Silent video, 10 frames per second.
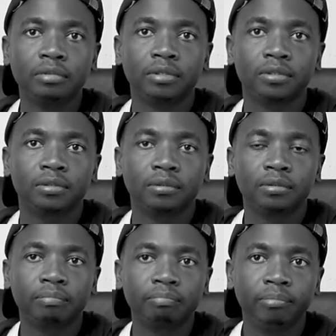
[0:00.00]

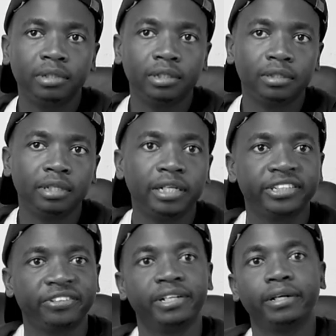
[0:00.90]
also maybe
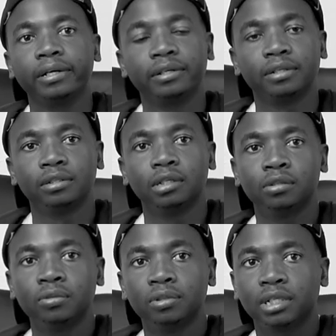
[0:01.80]
nurturing
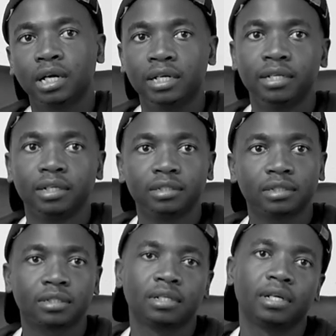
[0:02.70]
new
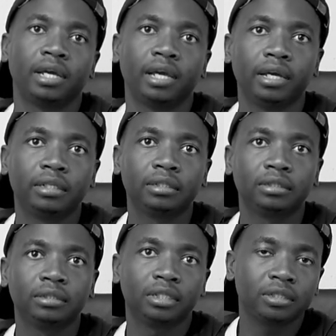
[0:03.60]
talent and
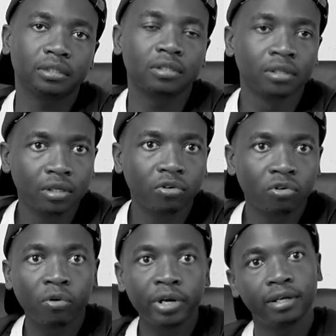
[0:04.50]
just
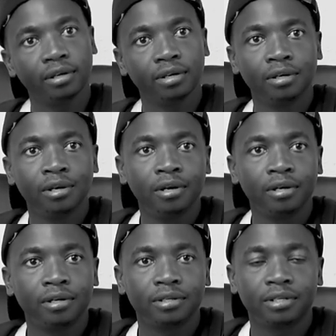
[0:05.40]
growing
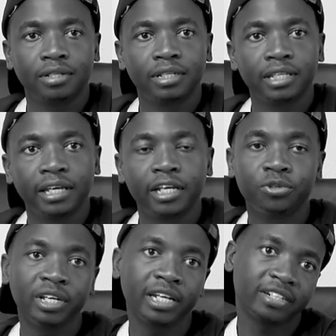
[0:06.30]
the thing and
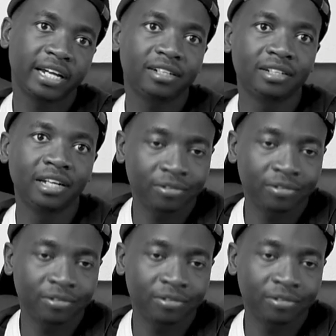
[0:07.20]
doing it right.